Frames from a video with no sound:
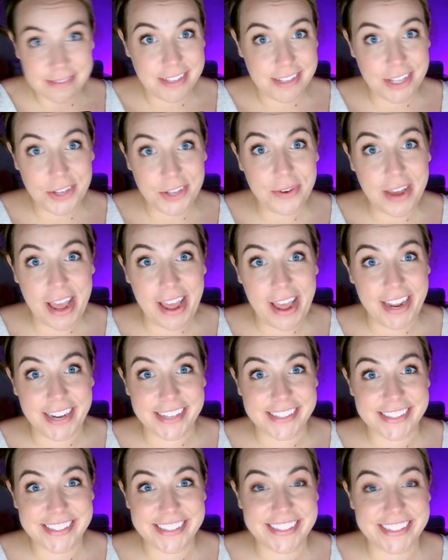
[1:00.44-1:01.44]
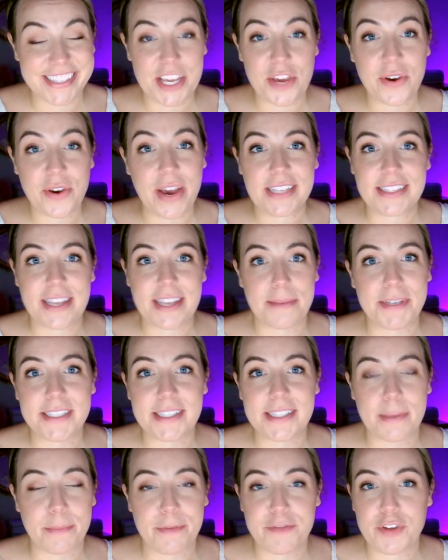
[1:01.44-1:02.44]
You guys sent me
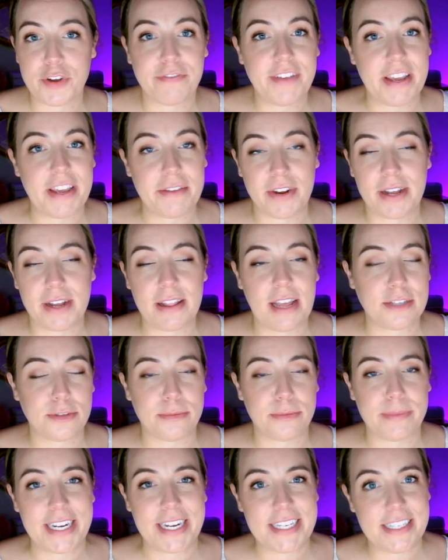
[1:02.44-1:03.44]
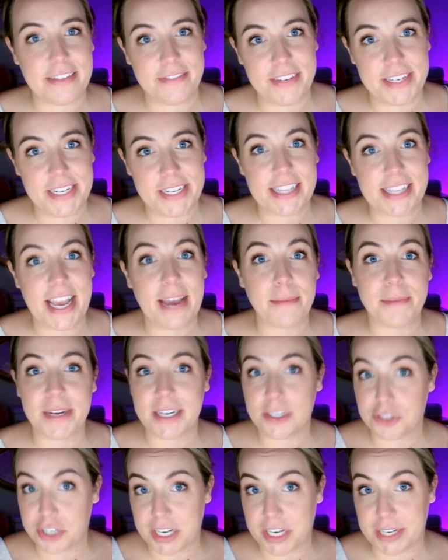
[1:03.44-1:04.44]
some of your favorite classroom activities. I'm going to
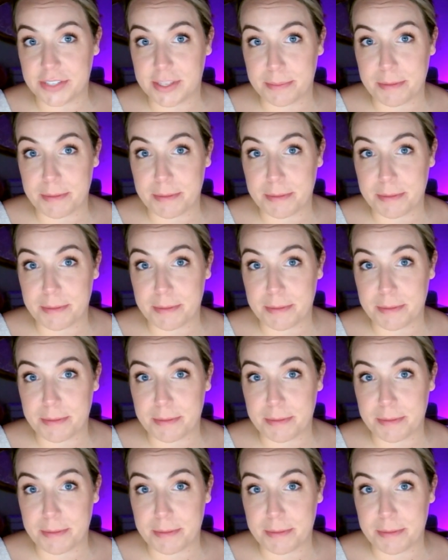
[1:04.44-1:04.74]
share some of